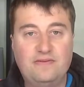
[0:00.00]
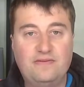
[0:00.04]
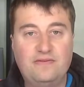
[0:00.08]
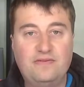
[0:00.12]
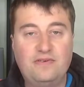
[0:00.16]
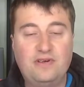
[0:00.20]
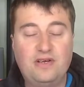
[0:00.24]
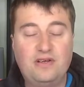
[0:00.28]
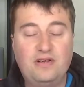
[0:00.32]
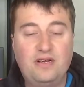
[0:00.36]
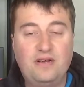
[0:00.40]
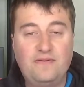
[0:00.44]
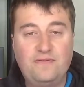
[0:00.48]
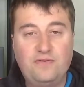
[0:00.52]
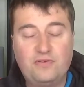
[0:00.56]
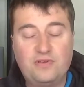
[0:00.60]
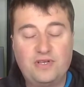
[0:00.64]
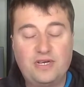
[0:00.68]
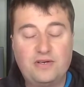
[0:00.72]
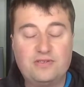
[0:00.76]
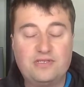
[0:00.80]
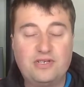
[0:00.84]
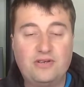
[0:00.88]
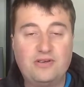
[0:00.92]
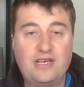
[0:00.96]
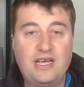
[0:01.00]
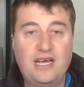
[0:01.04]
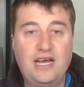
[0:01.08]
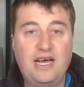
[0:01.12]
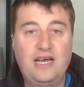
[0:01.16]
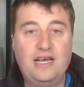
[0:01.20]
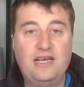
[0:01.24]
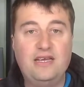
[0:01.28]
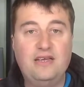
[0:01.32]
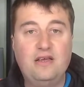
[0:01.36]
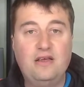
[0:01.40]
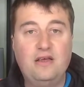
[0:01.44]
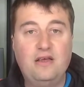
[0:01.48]
Uh, I thought that was okay.
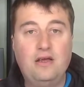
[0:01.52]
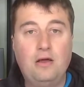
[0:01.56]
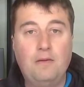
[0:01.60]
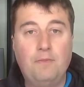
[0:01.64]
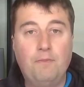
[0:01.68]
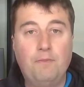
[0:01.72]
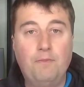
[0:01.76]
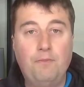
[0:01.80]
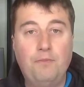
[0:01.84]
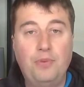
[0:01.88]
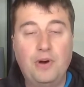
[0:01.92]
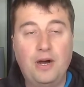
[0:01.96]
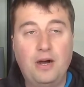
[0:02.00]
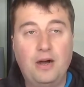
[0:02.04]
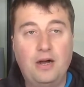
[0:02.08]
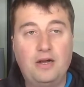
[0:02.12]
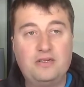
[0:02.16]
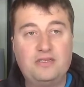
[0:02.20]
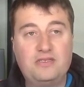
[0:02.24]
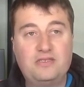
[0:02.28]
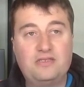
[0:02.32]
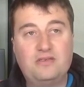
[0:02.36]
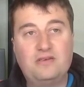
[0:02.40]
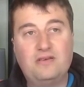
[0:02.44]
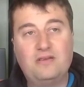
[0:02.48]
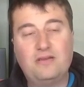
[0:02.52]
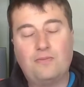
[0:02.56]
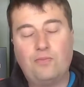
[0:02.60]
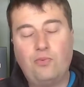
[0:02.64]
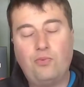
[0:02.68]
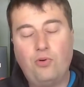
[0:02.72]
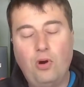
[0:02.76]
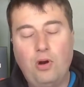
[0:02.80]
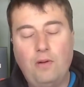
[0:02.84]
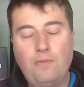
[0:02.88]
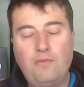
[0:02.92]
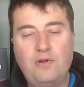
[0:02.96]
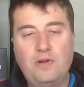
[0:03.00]
But the
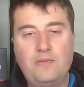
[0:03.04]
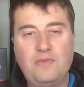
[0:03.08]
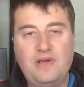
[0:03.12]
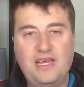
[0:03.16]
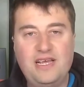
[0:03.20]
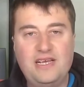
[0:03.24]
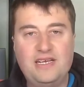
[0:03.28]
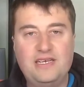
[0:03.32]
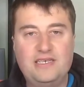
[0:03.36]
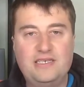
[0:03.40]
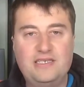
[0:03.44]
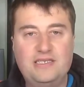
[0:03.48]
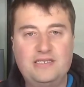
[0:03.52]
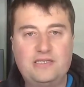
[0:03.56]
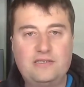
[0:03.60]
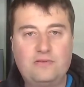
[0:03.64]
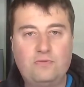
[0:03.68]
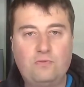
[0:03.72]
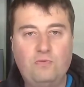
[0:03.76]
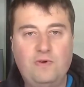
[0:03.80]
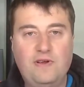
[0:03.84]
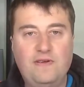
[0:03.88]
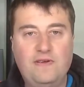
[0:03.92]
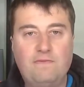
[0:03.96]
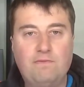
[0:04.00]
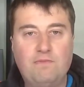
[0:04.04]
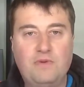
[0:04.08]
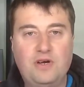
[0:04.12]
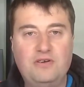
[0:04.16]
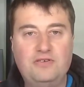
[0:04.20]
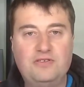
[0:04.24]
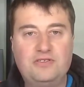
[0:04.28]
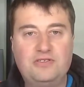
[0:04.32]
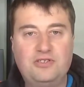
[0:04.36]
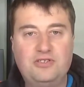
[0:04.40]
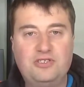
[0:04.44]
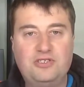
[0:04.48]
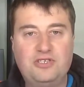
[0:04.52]
problem is with most
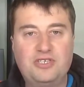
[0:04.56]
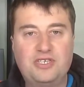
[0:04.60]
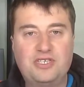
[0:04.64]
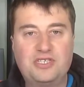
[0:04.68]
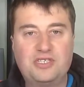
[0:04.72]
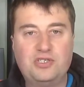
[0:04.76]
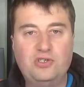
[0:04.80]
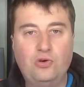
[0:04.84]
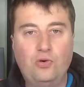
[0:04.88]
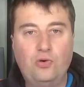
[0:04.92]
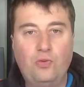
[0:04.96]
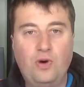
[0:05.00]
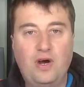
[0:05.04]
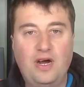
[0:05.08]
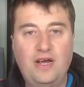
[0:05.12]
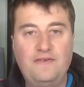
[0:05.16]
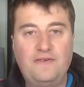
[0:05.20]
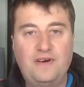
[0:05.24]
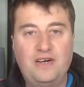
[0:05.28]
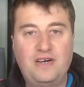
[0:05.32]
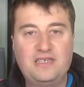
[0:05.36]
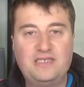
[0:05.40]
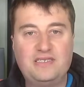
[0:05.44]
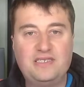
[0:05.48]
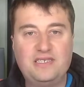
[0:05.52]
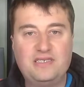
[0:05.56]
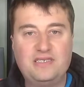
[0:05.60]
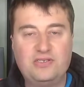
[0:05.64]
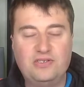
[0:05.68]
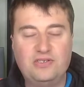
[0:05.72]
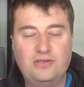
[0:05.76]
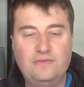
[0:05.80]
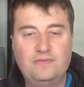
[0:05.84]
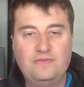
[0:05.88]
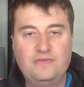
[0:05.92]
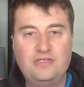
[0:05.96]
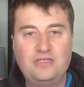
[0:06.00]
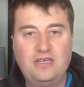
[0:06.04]
traditional Wi Fi
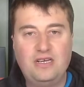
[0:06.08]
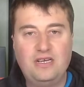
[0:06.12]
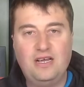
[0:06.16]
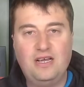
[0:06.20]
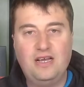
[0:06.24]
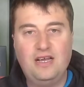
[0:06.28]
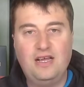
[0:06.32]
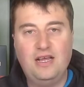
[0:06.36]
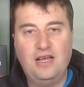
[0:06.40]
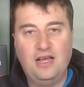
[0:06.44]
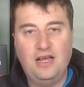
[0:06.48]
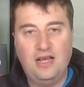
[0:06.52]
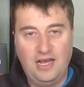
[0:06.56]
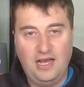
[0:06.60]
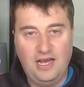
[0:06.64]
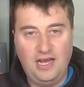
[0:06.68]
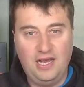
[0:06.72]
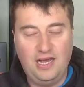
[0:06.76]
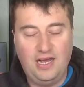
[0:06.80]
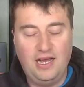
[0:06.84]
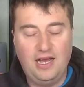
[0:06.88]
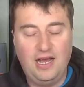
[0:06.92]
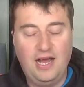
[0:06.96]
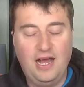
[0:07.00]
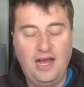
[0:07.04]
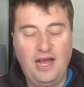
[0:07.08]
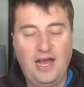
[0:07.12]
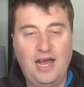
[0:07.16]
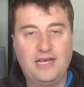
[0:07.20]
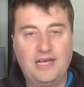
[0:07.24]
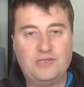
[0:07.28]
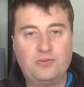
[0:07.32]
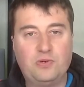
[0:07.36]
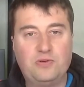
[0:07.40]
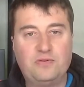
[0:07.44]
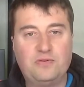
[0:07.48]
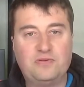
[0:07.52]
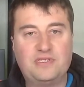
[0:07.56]
systems, as
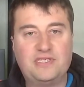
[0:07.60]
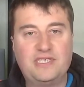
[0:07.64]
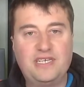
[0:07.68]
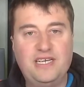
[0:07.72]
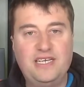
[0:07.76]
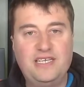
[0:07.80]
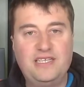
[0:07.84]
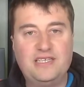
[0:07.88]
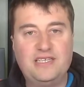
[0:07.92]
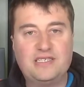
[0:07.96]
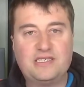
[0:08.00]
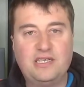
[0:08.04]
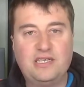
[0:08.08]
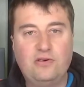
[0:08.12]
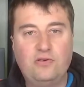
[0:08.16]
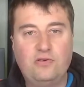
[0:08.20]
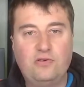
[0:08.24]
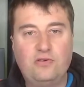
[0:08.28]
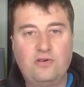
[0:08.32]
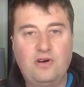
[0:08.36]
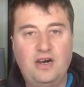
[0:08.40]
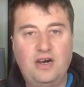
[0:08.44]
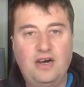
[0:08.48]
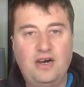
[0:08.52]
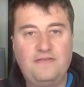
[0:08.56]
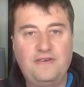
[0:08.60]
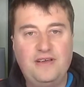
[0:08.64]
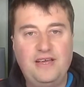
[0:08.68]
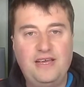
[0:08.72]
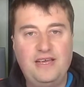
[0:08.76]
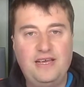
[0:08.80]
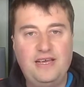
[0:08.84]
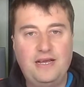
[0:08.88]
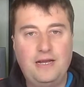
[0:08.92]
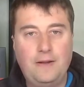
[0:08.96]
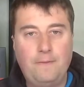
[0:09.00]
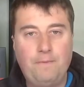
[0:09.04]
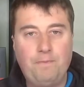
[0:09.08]
we will see in this little graph
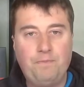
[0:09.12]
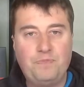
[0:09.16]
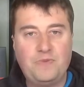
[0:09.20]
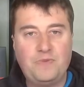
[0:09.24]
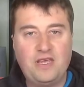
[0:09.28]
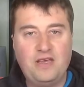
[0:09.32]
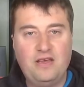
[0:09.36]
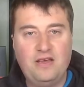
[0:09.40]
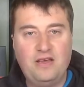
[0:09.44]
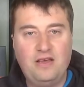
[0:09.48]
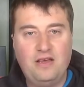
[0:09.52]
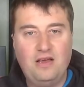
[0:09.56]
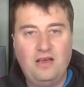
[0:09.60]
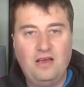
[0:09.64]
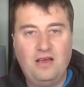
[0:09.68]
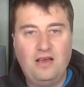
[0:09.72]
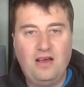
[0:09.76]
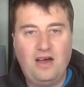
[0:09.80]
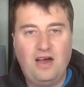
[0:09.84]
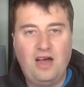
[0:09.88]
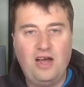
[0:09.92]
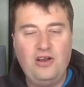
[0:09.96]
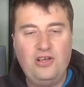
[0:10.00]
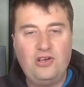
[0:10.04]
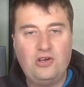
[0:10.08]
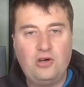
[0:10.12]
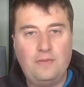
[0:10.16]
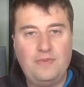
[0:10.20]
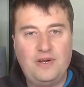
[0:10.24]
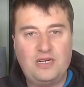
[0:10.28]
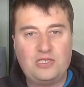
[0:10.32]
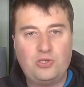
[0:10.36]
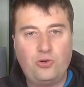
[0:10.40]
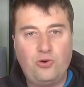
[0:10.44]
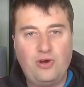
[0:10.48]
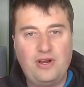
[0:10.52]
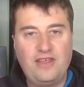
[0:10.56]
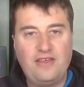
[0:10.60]
here, I only got about
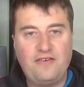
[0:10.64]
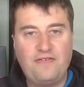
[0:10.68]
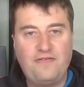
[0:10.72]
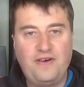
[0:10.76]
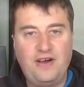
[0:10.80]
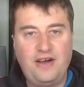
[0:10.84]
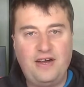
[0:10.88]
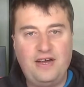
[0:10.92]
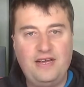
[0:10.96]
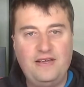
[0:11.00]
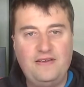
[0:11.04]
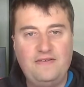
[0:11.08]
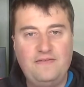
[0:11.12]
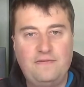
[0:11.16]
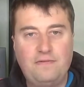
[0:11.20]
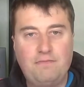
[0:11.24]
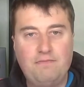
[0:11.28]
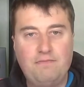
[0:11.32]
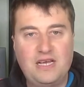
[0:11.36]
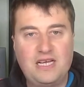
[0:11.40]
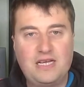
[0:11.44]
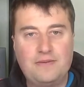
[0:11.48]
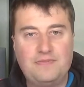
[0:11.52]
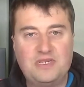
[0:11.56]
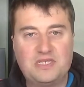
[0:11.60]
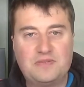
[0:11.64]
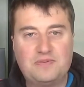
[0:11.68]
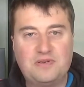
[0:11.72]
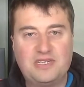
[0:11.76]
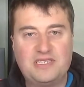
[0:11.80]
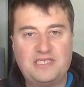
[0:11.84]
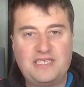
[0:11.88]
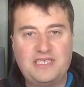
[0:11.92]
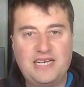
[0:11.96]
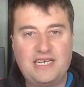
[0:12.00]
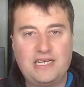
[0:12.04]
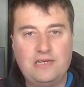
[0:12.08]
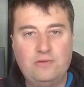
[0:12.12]
25 megabits per
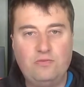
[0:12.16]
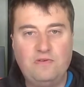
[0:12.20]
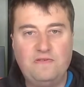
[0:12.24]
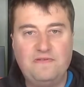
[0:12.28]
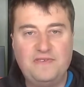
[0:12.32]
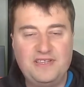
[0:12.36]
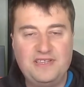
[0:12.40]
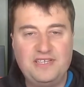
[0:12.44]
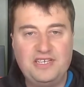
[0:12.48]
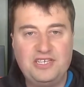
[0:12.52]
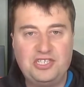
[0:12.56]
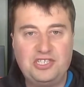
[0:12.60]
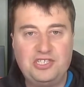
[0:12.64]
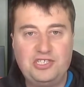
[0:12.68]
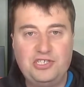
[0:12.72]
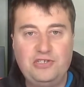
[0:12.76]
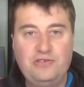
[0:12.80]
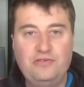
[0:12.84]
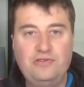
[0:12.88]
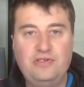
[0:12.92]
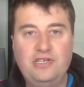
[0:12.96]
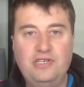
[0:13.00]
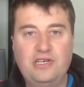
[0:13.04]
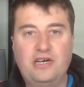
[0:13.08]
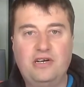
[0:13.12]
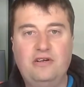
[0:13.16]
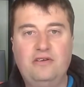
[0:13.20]
second within this studio.